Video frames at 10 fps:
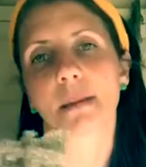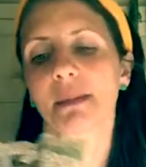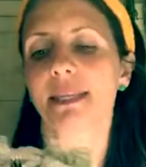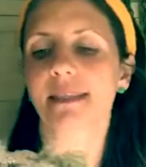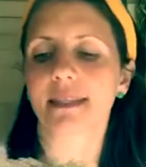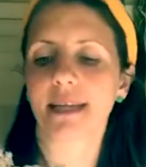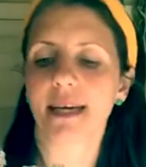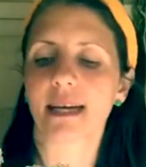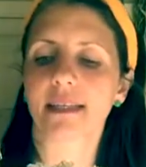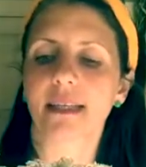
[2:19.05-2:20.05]
That means
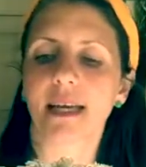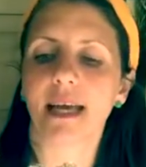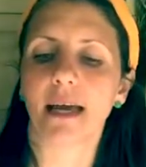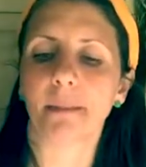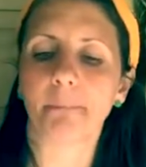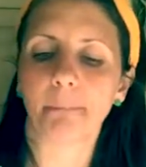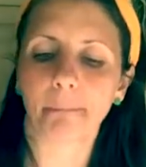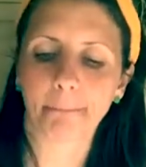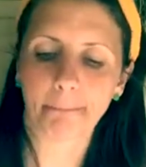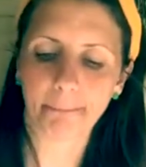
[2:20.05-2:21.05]
that
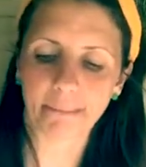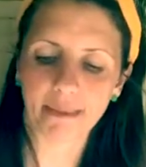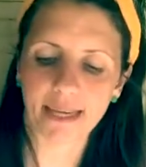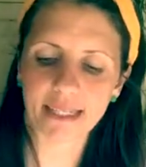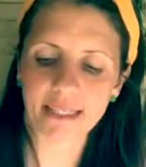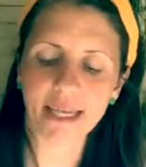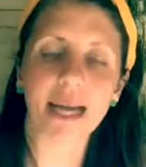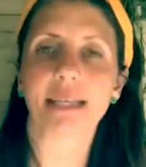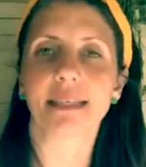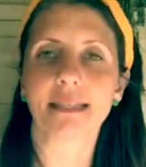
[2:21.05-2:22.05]
it
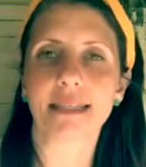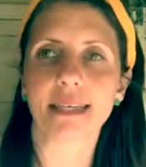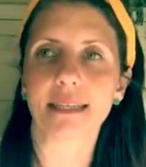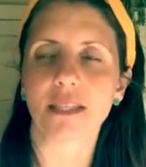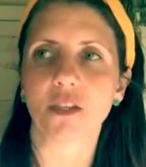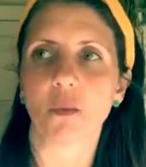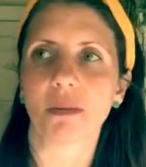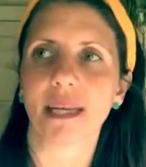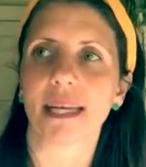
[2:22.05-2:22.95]
tightens things up.